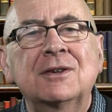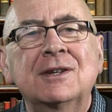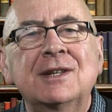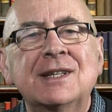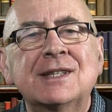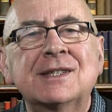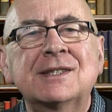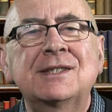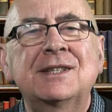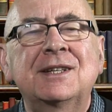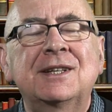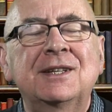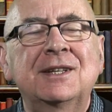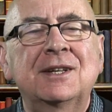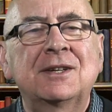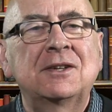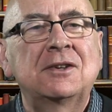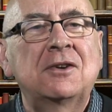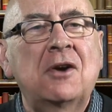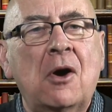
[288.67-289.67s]
listening,
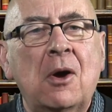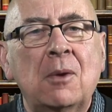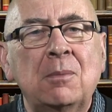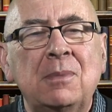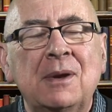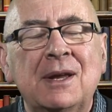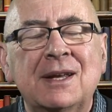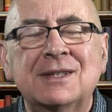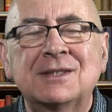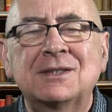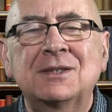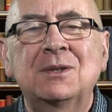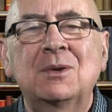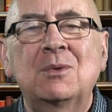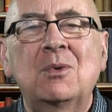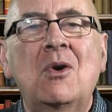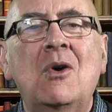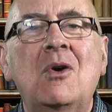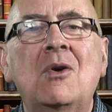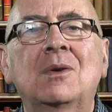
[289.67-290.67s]
and God bless
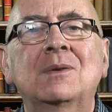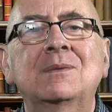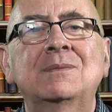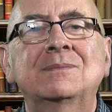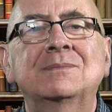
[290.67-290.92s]
you all.